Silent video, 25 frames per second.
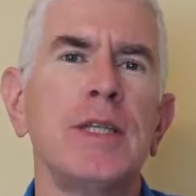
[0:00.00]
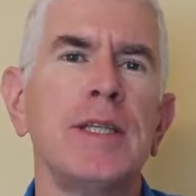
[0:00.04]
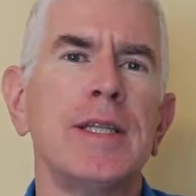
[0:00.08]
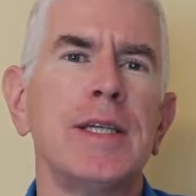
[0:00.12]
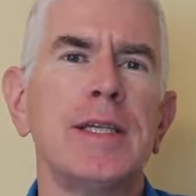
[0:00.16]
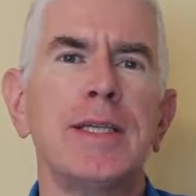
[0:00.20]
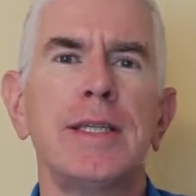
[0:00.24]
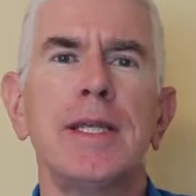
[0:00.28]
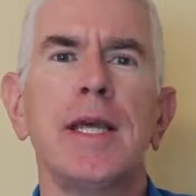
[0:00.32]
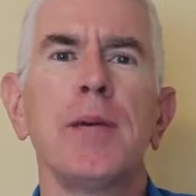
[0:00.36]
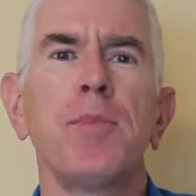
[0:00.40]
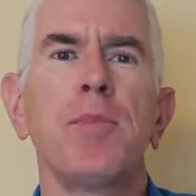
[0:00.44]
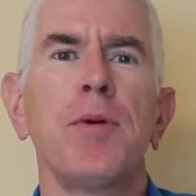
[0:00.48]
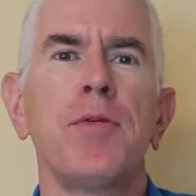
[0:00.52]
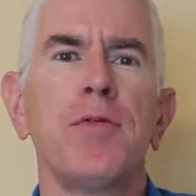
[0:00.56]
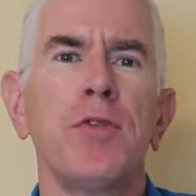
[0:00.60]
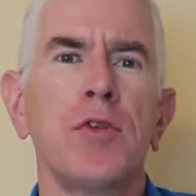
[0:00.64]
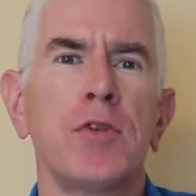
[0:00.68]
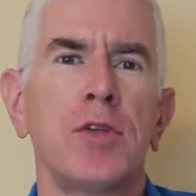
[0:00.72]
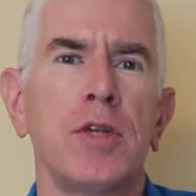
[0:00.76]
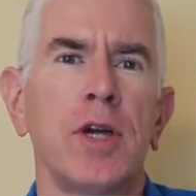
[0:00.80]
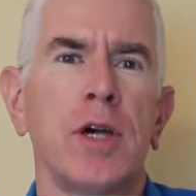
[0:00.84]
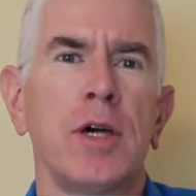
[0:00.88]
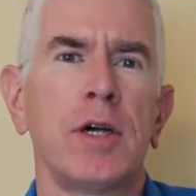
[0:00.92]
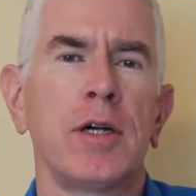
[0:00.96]
the tip of
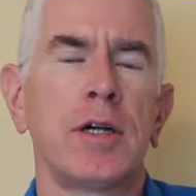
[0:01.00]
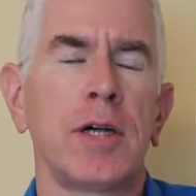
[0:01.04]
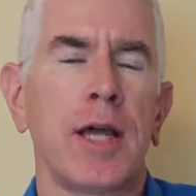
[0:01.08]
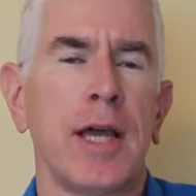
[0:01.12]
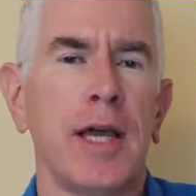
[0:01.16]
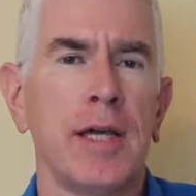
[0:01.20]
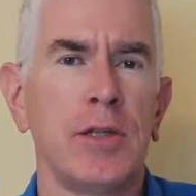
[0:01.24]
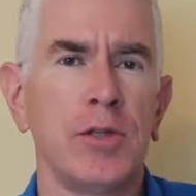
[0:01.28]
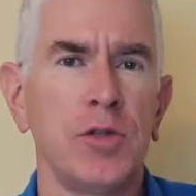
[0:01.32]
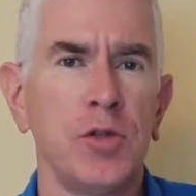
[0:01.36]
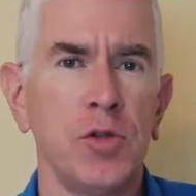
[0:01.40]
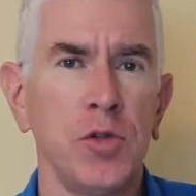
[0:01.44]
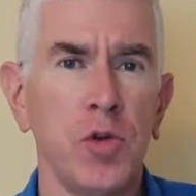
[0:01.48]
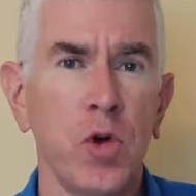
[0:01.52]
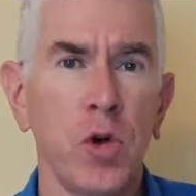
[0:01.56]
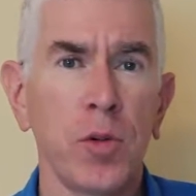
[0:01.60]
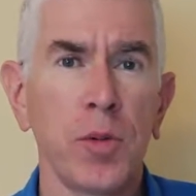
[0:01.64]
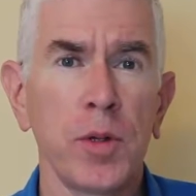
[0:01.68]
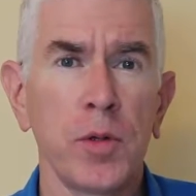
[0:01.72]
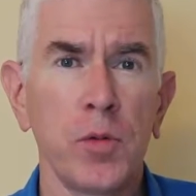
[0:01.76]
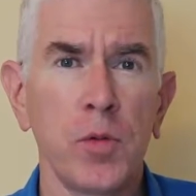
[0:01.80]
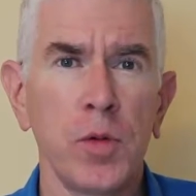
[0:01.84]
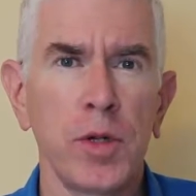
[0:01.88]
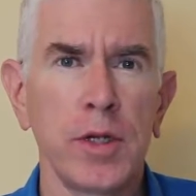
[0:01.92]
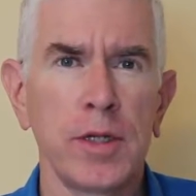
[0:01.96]
your tongue as you
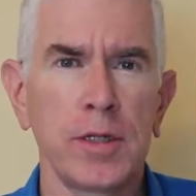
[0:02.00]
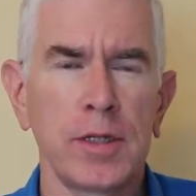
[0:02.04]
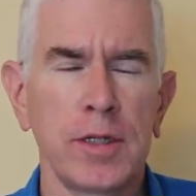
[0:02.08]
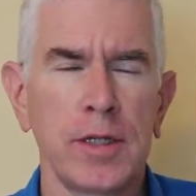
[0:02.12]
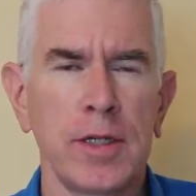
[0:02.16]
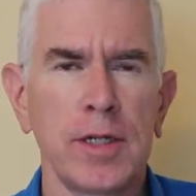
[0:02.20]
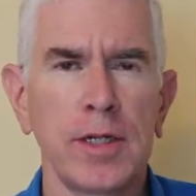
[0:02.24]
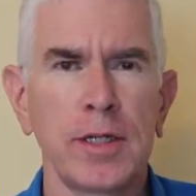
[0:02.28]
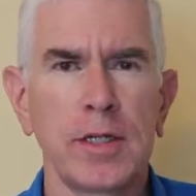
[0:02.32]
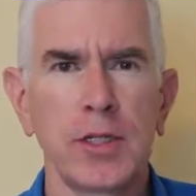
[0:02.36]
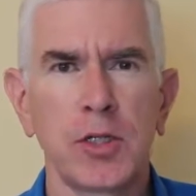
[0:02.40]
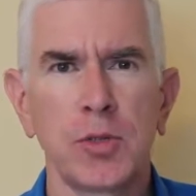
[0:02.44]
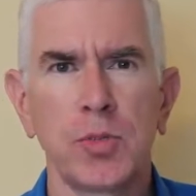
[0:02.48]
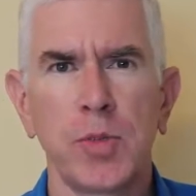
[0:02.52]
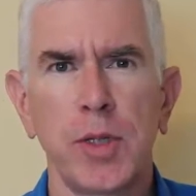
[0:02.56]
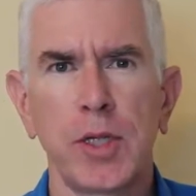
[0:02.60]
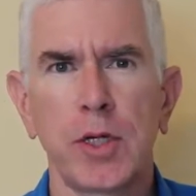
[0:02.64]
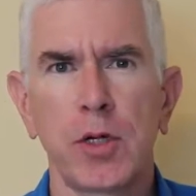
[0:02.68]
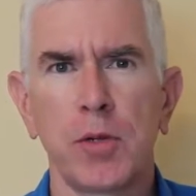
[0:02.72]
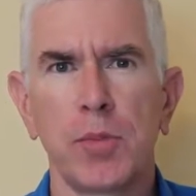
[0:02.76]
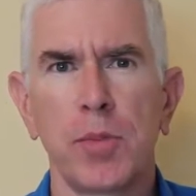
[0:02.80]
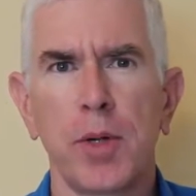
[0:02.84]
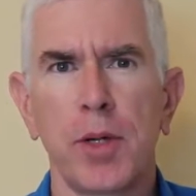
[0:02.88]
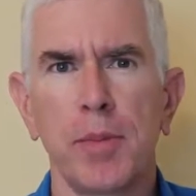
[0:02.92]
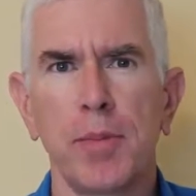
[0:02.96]
normally would as an English
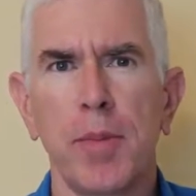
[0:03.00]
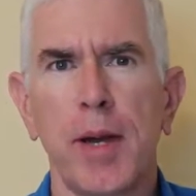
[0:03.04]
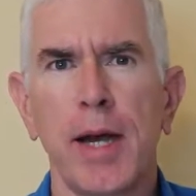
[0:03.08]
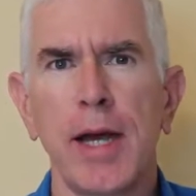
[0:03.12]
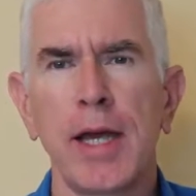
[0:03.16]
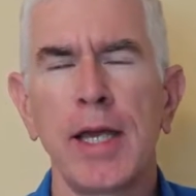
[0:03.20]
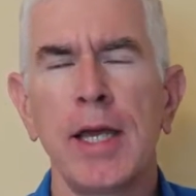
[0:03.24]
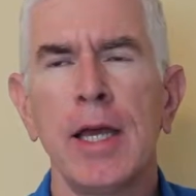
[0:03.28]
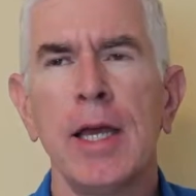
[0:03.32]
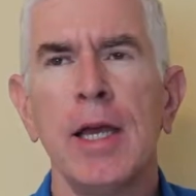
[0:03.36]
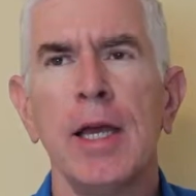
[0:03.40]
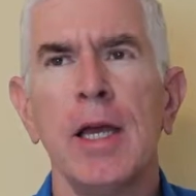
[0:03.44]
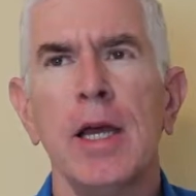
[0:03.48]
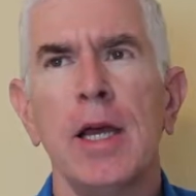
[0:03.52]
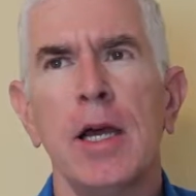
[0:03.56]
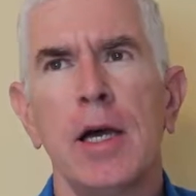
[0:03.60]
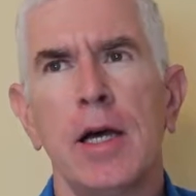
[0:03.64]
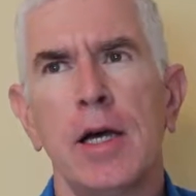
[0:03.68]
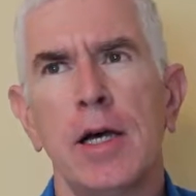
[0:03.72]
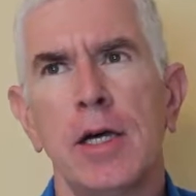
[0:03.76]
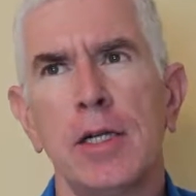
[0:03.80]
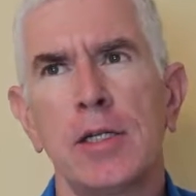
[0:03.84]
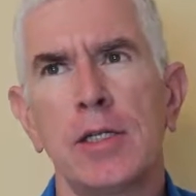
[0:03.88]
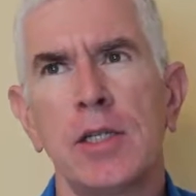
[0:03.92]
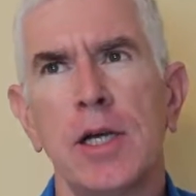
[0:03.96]
speaker, but by
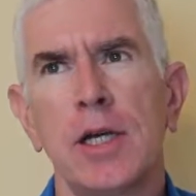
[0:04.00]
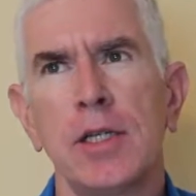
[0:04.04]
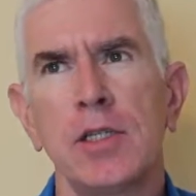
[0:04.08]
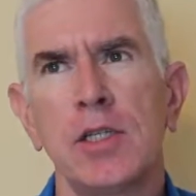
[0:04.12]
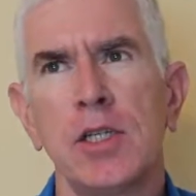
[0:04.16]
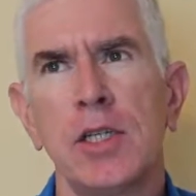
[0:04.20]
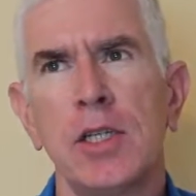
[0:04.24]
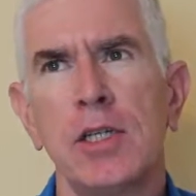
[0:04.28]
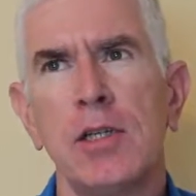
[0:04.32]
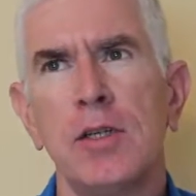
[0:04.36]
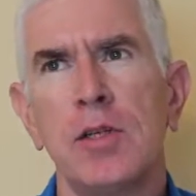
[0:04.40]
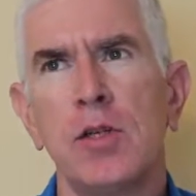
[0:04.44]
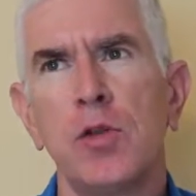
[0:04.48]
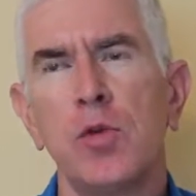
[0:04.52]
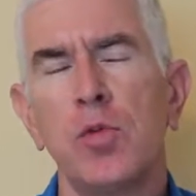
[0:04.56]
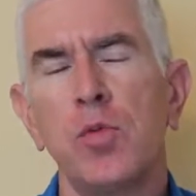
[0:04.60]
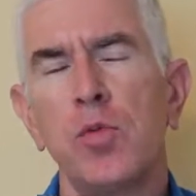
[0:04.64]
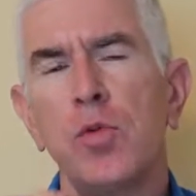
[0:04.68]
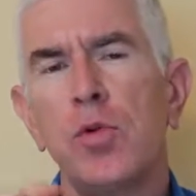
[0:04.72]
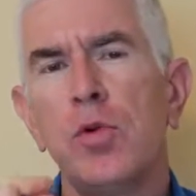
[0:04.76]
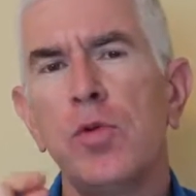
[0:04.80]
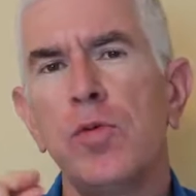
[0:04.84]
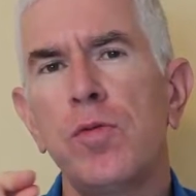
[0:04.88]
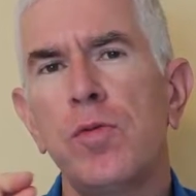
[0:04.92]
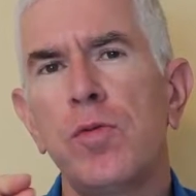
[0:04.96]
touching the
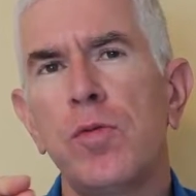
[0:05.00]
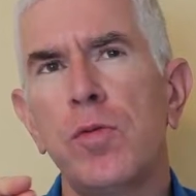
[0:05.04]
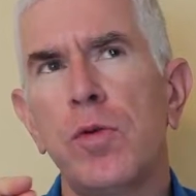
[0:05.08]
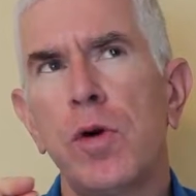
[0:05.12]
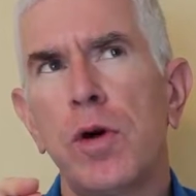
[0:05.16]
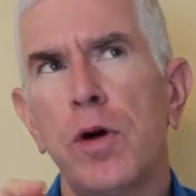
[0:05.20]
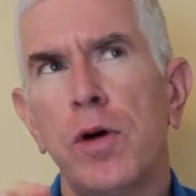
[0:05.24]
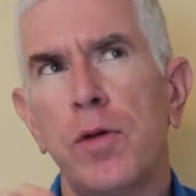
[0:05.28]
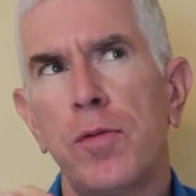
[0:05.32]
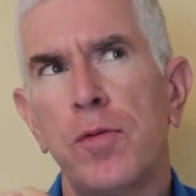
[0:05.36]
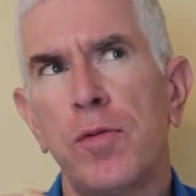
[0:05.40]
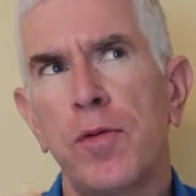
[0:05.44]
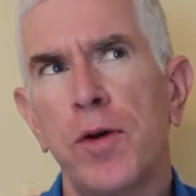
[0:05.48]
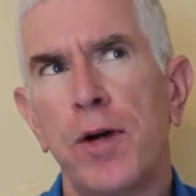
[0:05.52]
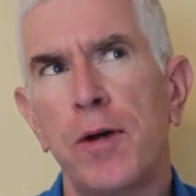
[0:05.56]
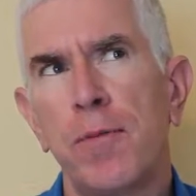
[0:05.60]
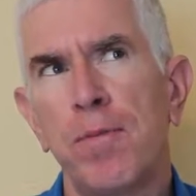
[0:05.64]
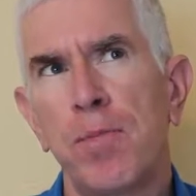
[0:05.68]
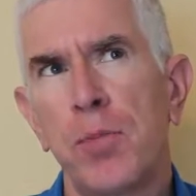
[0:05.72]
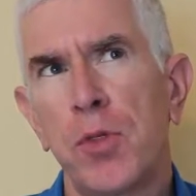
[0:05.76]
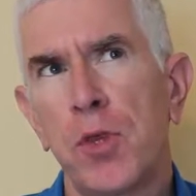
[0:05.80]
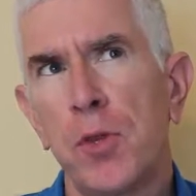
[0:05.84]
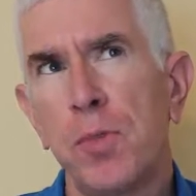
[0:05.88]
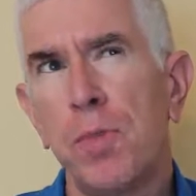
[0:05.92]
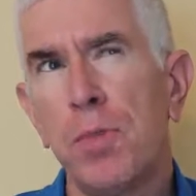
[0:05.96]
roof of
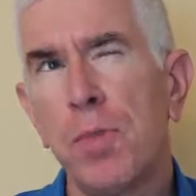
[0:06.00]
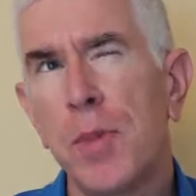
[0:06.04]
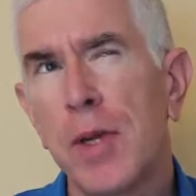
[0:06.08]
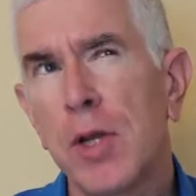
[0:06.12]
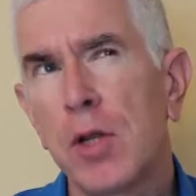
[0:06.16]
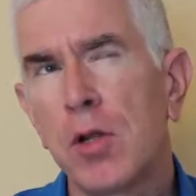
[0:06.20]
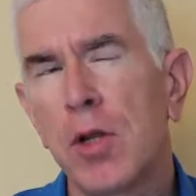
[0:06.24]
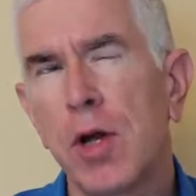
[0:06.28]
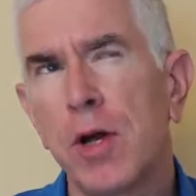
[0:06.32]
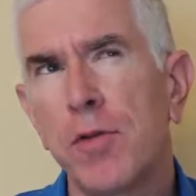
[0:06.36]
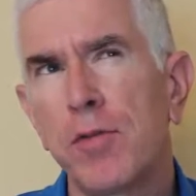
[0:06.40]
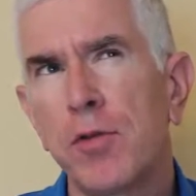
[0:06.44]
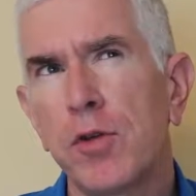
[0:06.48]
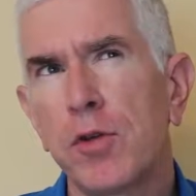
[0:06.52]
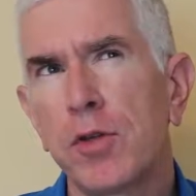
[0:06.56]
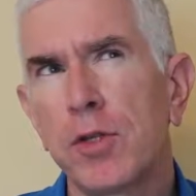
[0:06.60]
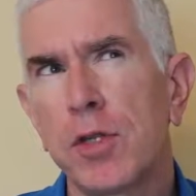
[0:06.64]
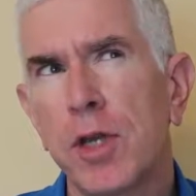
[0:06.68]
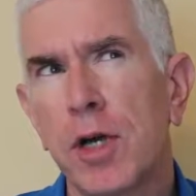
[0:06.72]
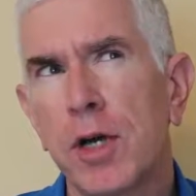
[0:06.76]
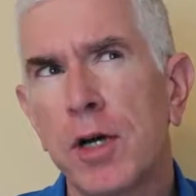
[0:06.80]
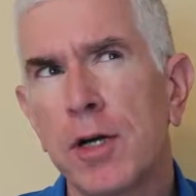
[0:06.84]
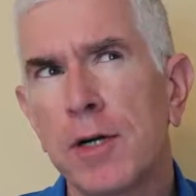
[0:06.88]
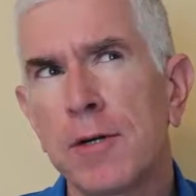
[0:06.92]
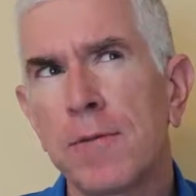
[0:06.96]
the middle of your
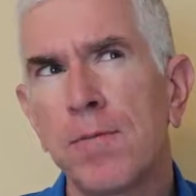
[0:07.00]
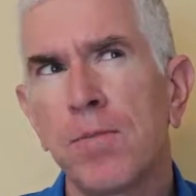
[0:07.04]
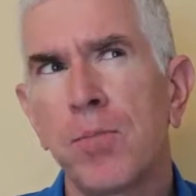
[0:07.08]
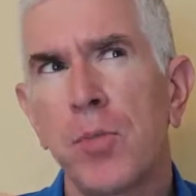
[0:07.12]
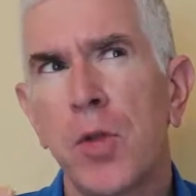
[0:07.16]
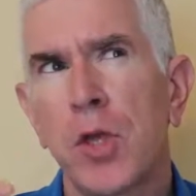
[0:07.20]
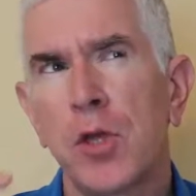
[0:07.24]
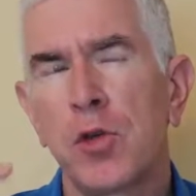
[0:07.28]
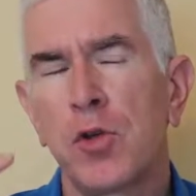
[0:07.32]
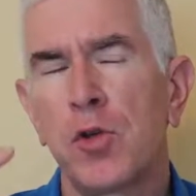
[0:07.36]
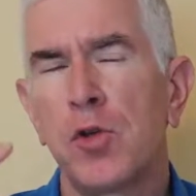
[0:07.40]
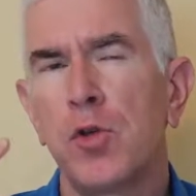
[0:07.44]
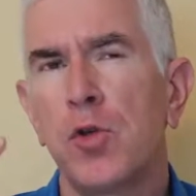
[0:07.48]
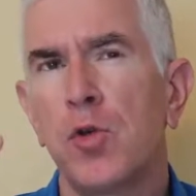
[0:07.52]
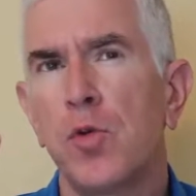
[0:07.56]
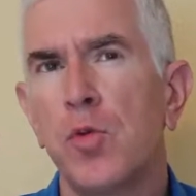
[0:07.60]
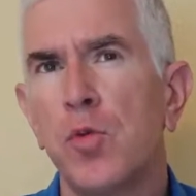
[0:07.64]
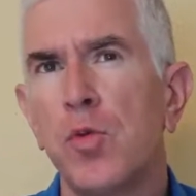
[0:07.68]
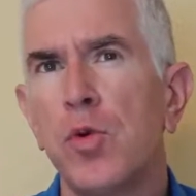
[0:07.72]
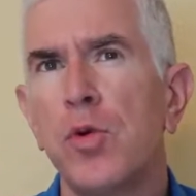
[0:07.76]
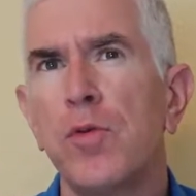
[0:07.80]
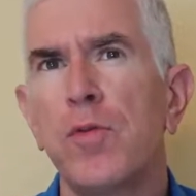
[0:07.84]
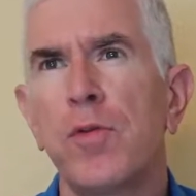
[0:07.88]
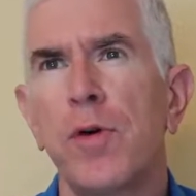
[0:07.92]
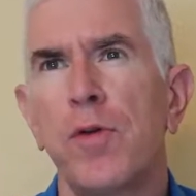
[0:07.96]
tongue to the
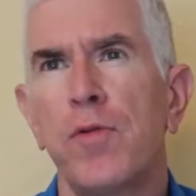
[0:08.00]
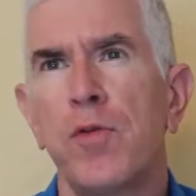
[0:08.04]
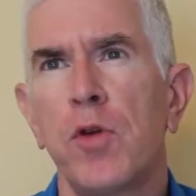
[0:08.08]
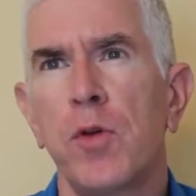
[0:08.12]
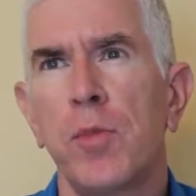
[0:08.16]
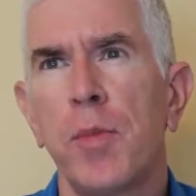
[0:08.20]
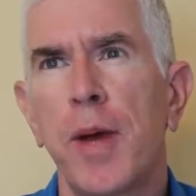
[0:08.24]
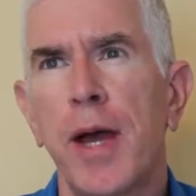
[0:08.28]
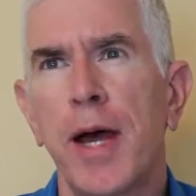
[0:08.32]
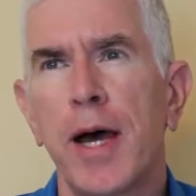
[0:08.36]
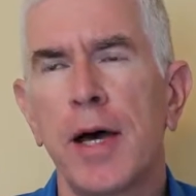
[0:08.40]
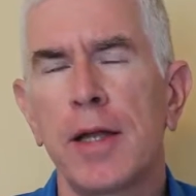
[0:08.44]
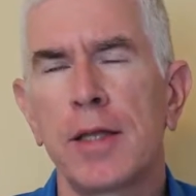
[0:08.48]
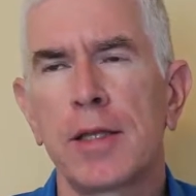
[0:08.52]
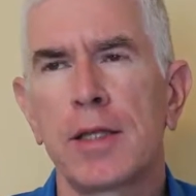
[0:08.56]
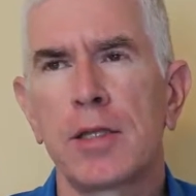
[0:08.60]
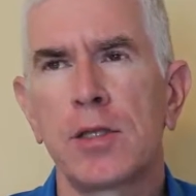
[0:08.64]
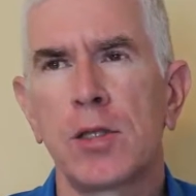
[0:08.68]
roof of your mouth.